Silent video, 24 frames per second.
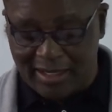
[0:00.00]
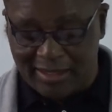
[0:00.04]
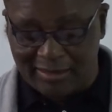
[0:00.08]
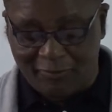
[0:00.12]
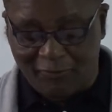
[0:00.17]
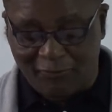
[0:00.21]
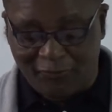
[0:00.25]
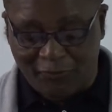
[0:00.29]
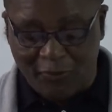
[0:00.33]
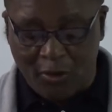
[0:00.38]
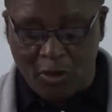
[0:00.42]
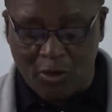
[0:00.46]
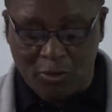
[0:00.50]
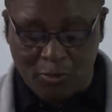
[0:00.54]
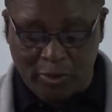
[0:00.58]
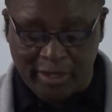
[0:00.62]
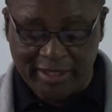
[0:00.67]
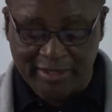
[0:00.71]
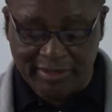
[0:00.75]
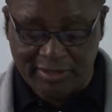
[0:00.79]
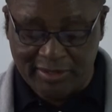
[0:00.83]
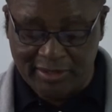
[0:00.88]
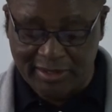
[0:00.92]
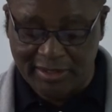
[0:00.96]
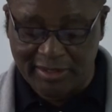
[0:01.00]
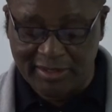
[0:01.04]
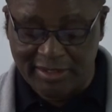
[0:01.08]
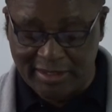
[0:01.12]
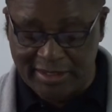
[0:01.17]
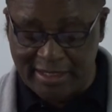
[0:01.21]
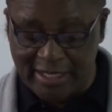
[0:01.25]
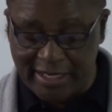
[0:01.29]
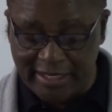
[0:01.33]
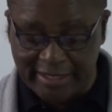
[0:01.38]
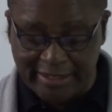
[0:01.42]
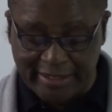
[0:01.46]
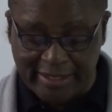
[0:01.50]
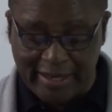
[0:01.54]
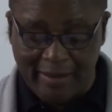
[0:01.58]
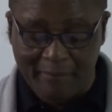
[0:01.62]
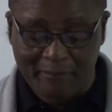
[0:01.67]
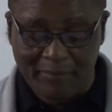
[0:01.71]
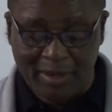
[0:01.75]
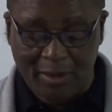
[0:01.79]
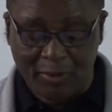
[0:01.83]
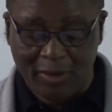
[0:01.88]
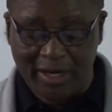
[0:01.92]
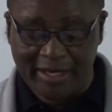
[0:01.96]
Four questions there.
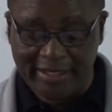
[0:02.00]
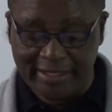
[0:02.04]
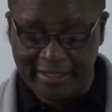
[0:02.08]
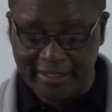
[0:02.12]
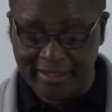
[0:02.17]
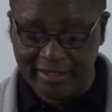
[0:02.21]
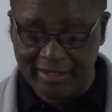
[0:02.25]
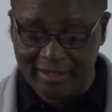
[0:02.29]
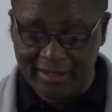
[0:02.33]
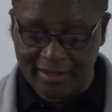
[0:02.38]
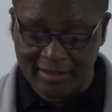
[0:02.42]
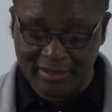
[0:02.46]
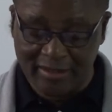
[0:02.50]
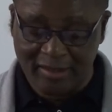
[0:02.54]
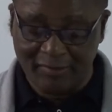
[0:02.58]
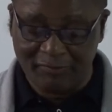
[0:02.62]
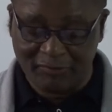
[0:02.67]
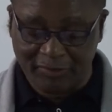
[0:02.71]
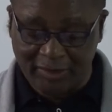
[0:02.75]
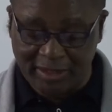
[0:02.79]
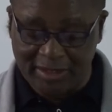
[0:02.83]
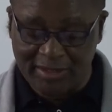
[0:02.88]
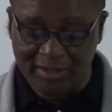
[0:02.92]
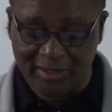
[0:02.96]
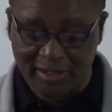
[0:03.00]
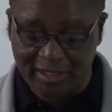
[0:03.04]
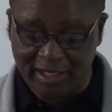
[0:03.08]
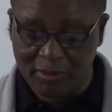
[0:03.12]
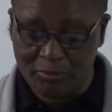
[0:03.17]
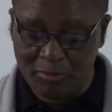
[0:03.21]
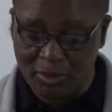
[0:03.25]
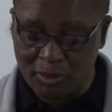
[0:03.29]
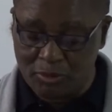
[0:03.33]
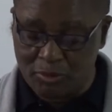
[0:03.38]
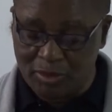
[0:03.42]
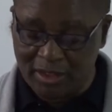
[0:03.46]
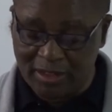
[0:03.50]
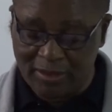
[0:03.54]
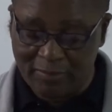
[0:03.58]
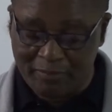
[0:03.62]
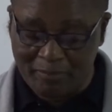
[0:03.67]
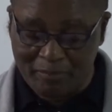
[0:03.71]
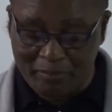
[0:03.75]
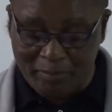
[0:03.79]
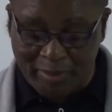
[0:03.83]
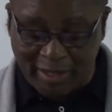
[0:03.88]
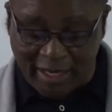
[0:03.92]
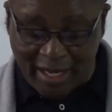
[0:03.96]
Number one is differentiate
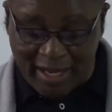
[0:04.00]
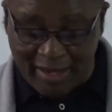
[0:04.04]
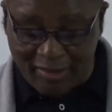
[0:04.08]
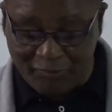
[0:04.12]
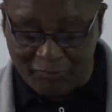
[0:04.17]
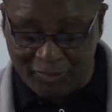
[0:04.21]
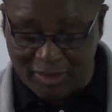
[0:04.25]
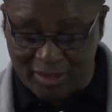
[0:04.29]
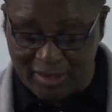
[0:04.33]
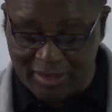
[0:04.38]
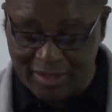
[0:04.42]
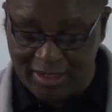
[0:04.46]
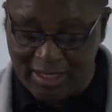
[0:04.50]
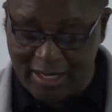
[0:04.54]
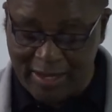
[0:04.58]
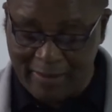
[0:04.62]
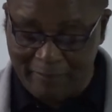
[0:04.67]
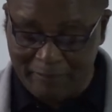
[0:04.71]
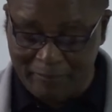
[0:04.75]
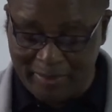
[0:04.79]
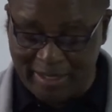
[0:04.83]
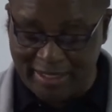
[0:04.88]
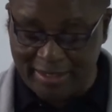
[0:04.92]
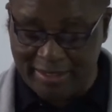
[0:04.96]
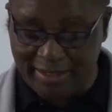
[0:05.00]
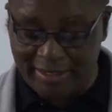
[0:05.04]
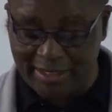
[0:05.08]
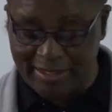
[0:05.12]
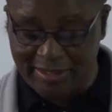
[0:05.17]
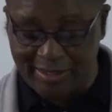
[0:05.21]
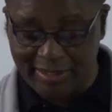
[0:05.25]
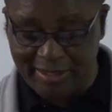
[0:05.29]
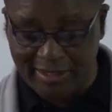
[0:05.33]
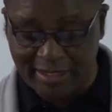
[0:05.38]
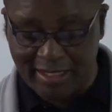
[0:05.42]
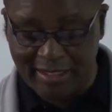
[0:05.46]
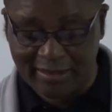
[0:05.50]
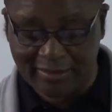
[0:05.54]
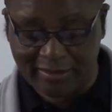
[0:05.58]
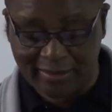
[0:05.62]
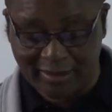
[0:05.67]
between private passenger